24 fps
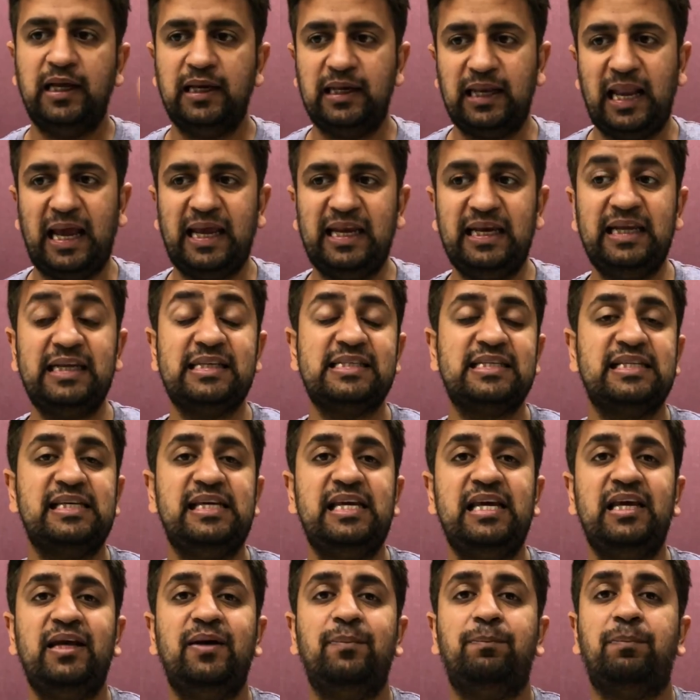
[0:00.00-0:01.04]
Linux
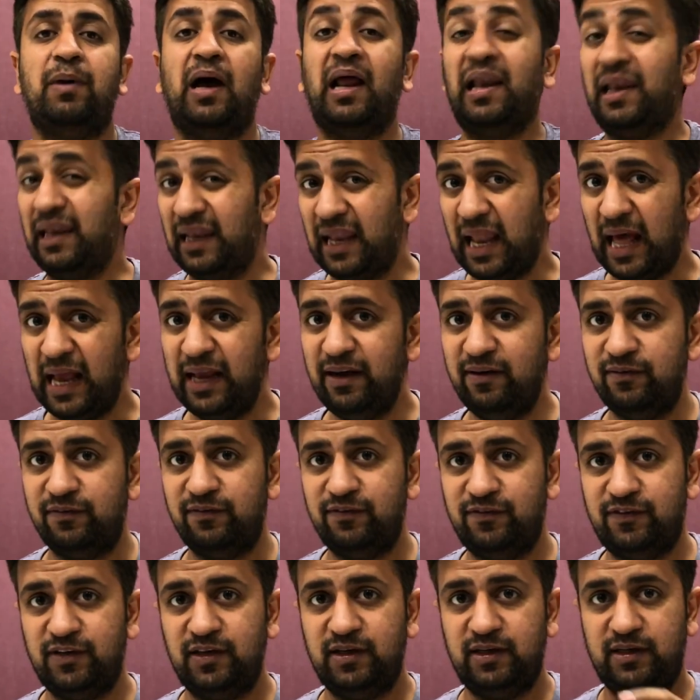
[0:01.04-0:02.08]
Keep Alive
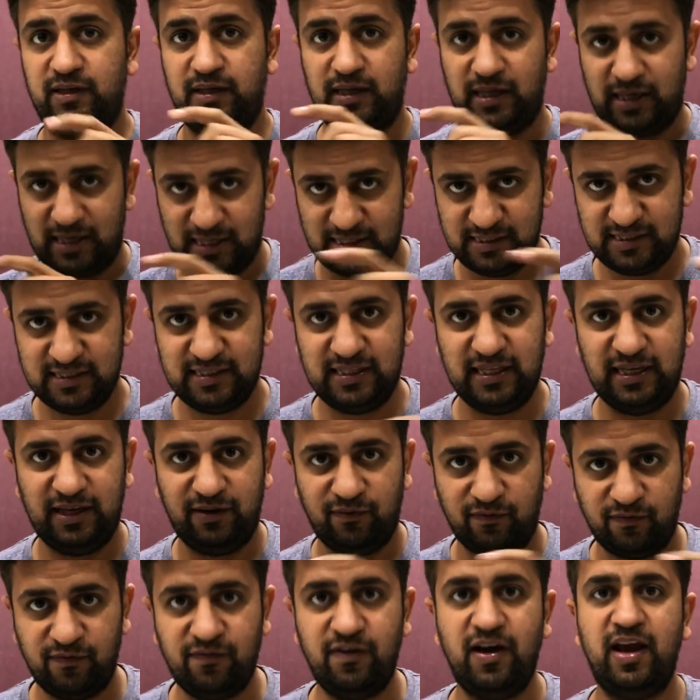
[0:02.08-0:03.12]
is
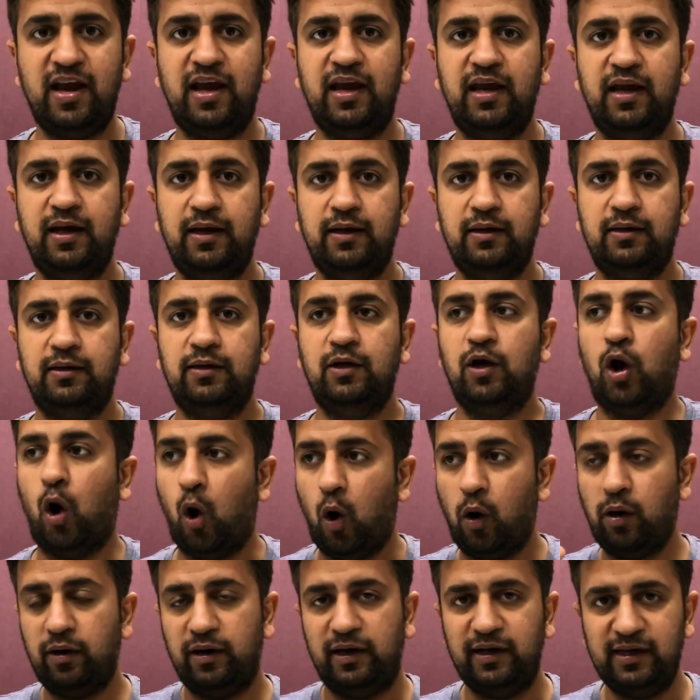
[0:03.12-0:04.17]
the way
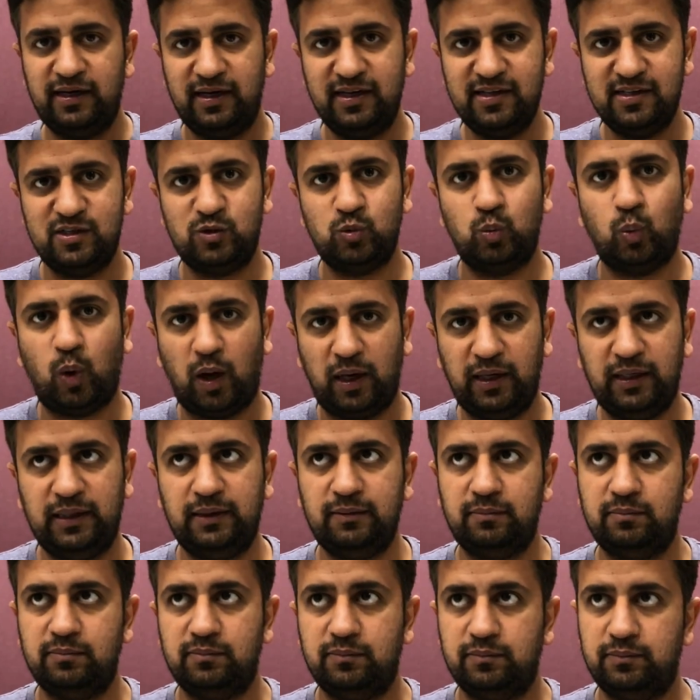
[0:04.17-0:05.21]
or it is
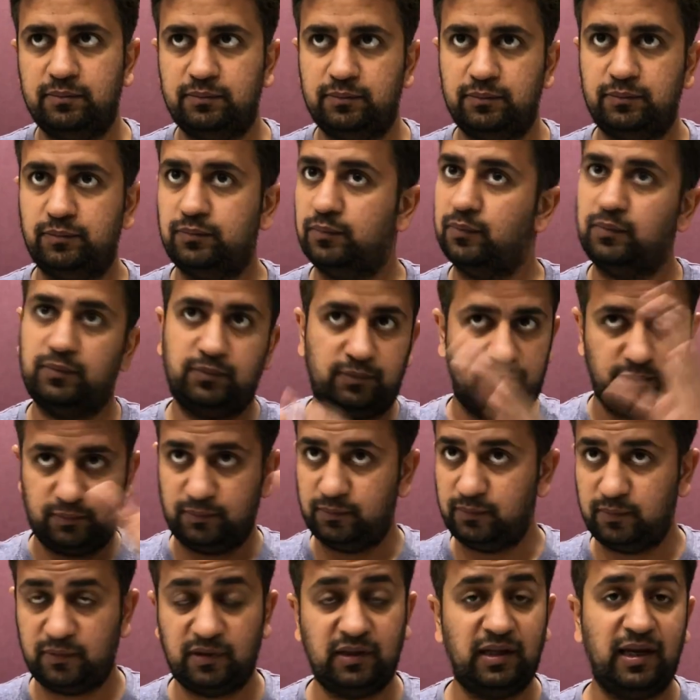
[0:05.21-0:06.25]
one
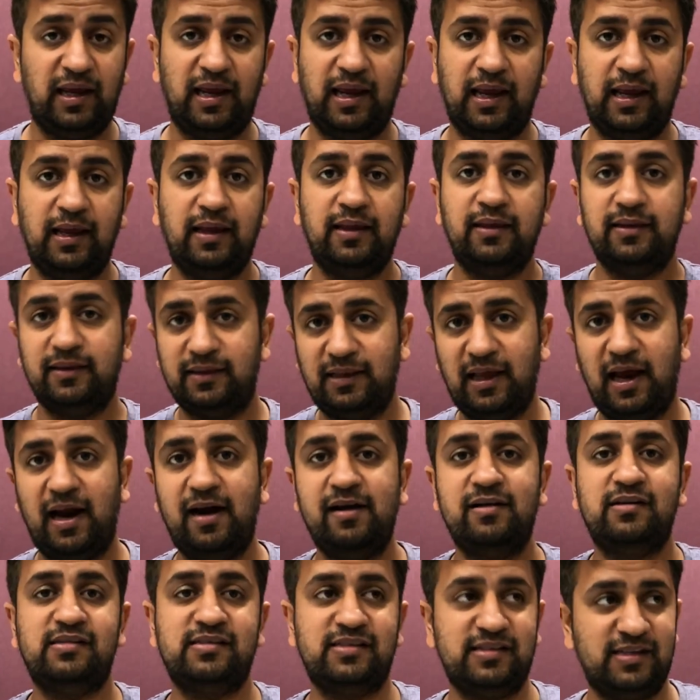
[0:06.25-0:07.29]
thing
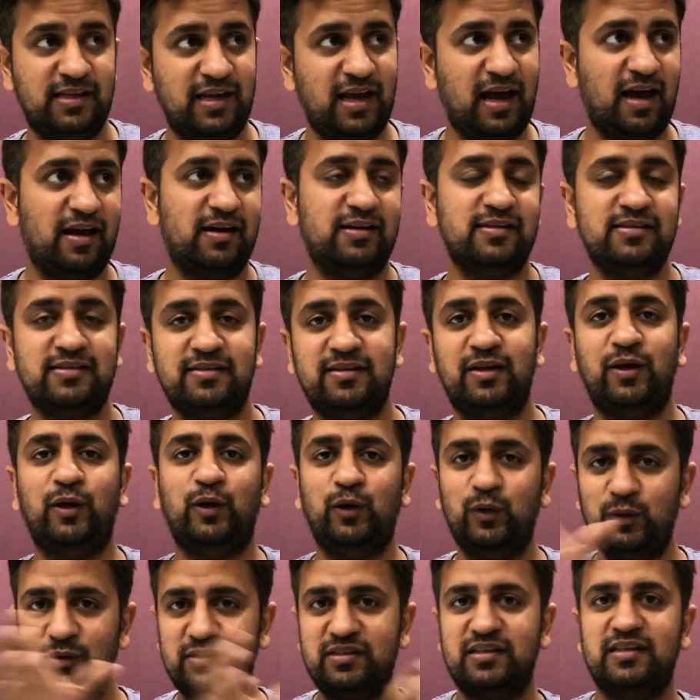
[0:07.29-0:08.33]
that CRS
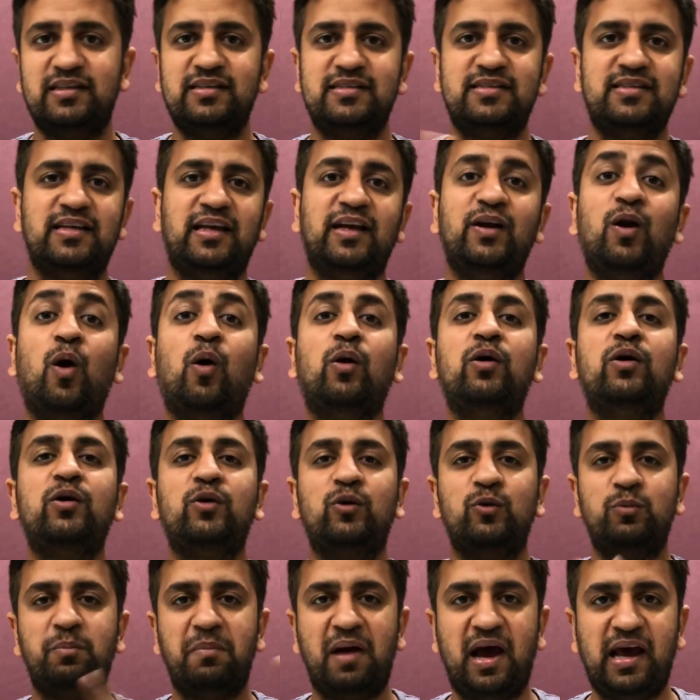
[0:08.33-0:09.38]
uses in order
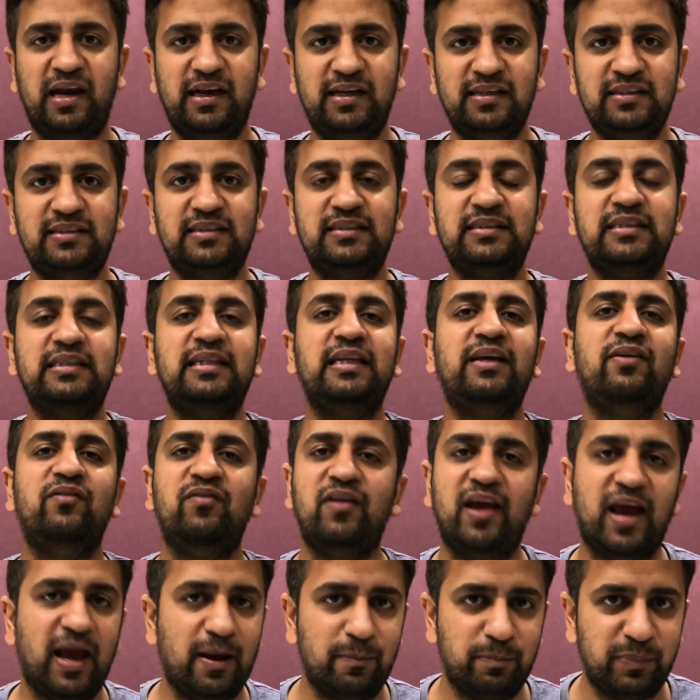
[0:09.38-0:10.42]
to manage the
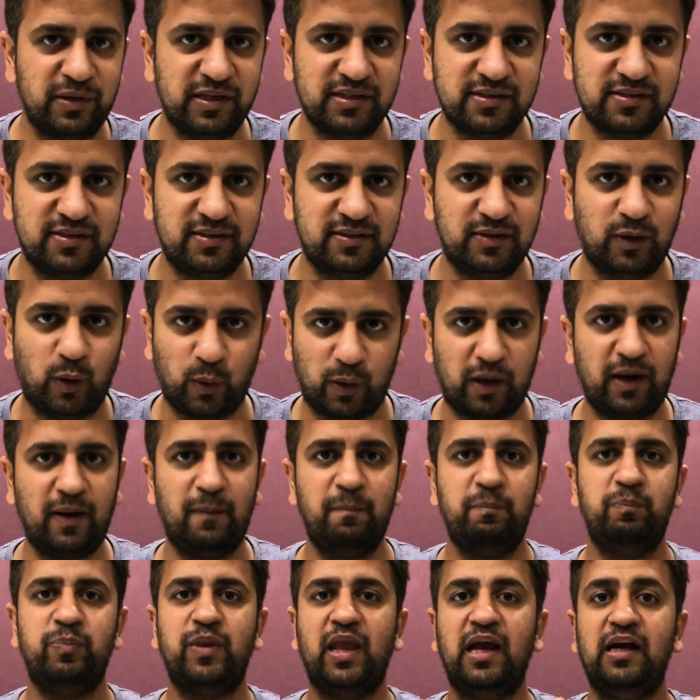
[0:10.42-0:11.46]
VIPs.
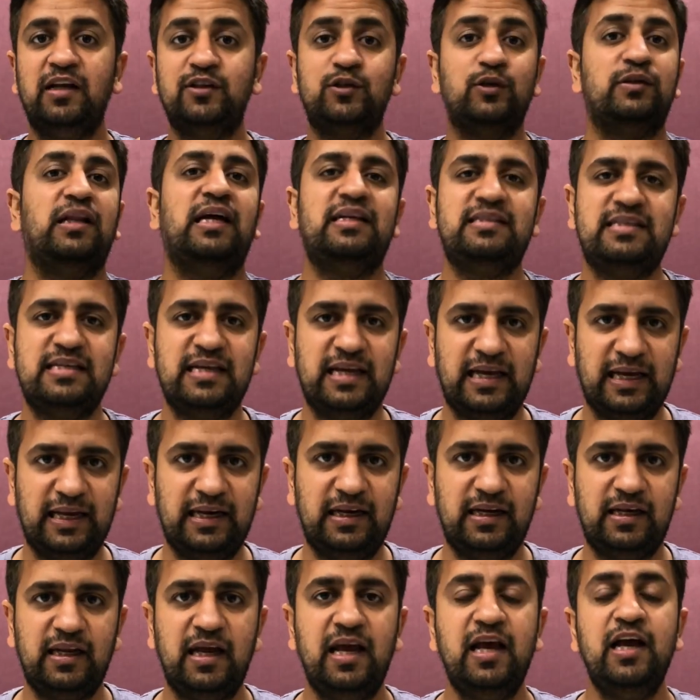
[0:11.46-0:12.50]
Okay, so that's a
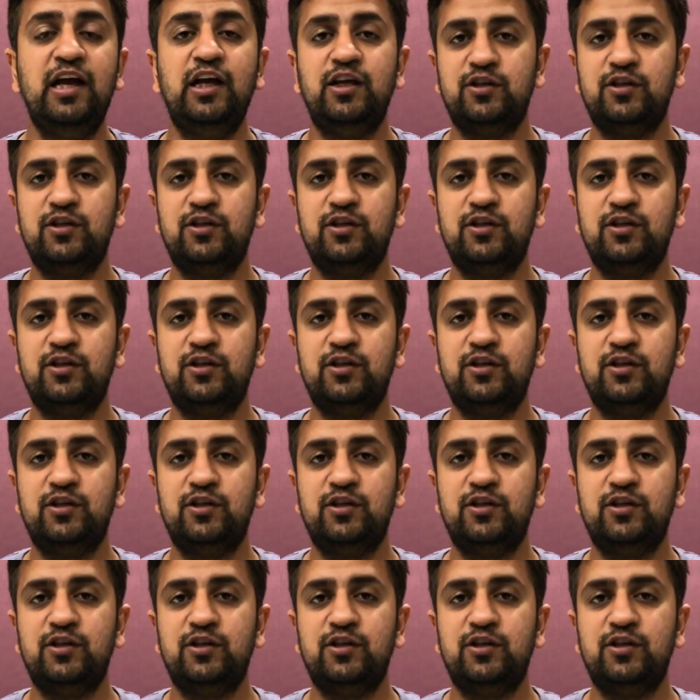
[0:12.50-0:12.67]
hint.